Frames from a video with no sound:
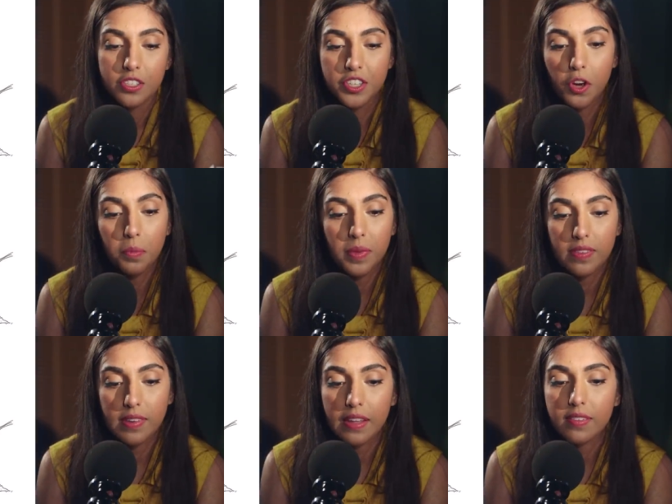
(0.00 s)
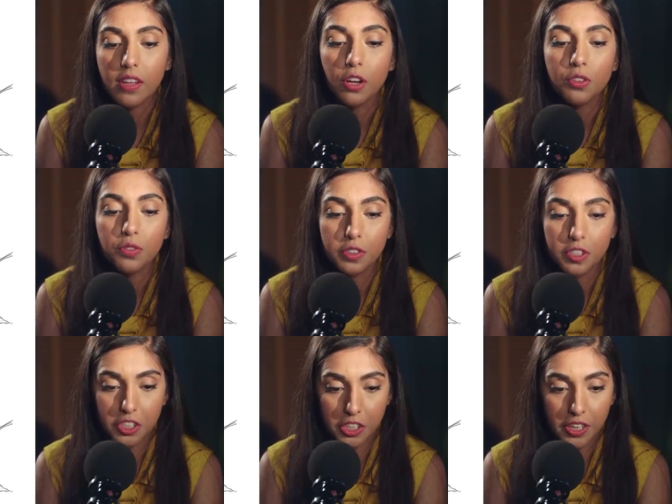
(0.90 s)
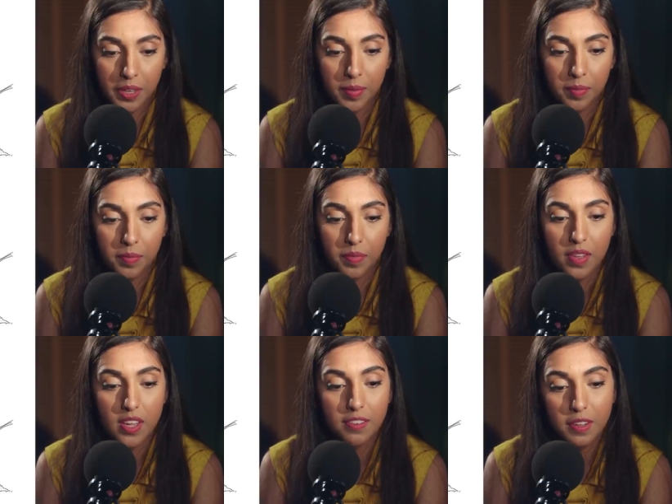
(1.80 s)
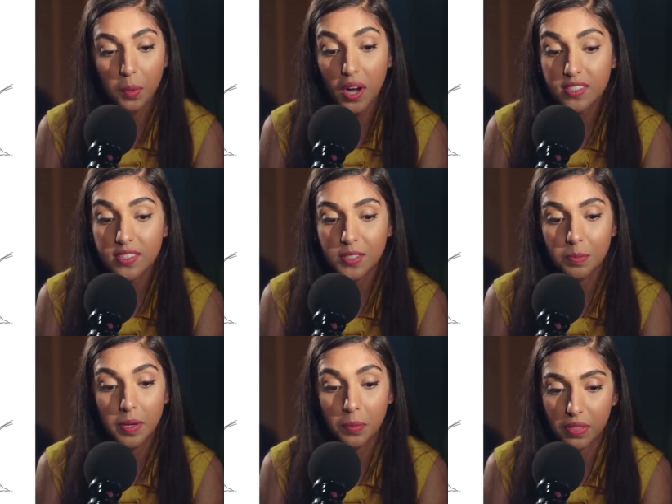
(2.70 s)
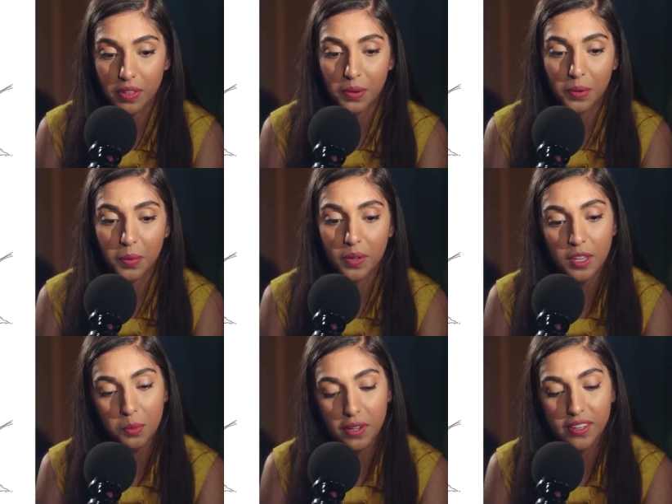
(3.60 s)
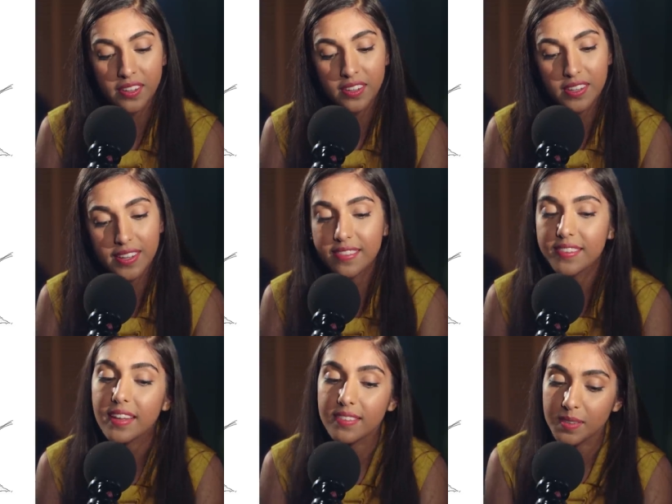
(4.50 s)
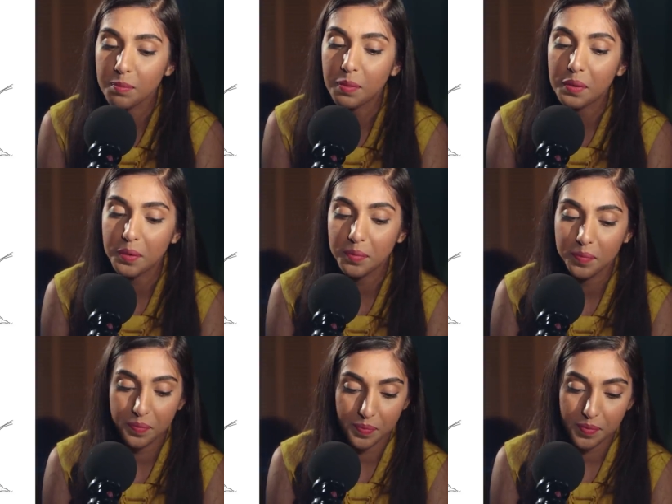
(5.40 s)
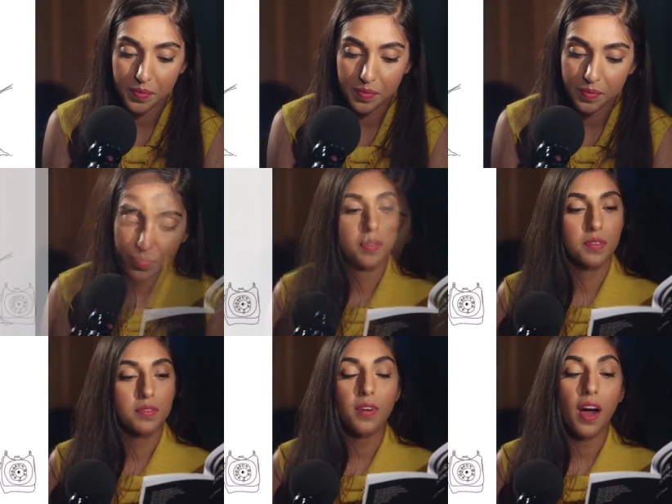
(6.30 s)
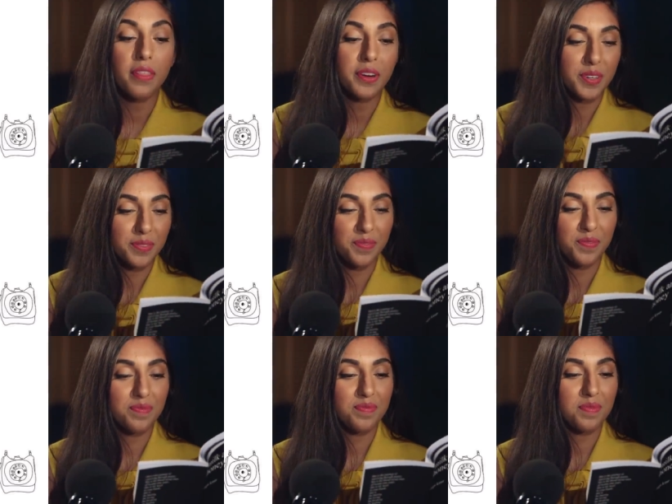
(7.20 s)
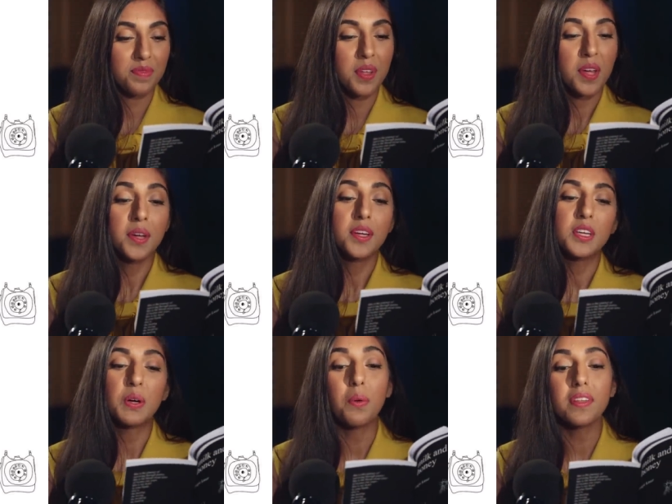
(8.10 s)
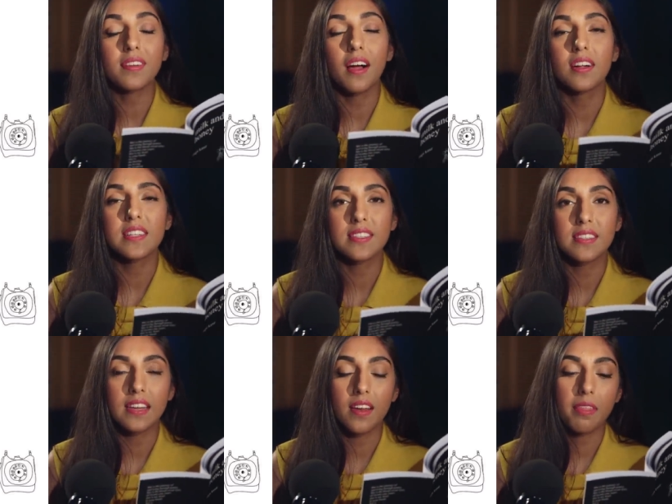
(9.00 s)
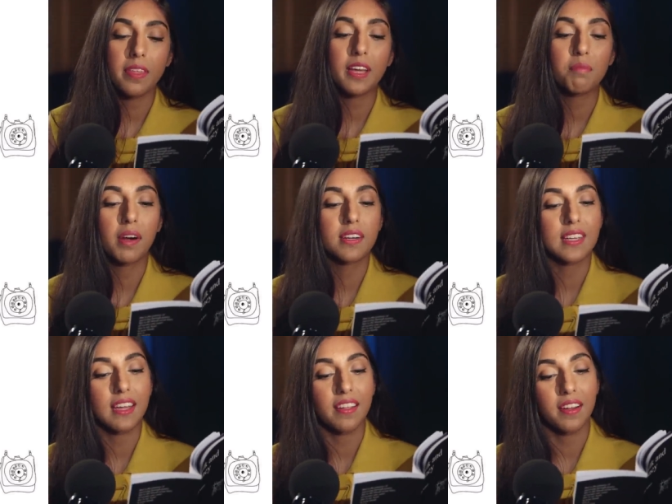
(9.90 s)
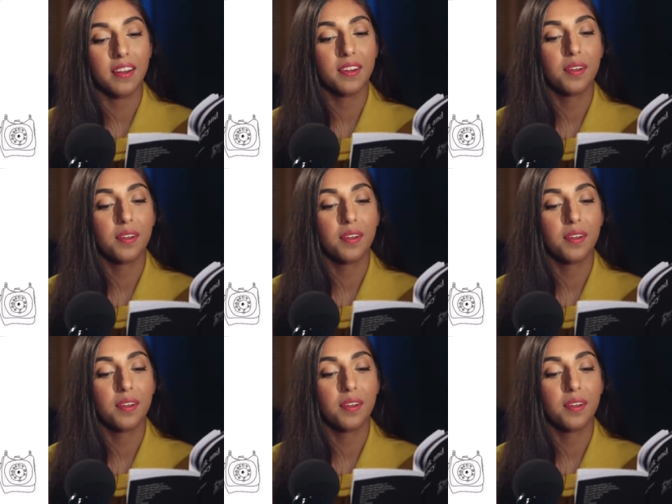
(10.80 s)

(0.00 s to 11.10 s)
Don't mistake salt for sugar. If he wants to be with you, he will. It's that simple. Father, you always call to say nothing in particular.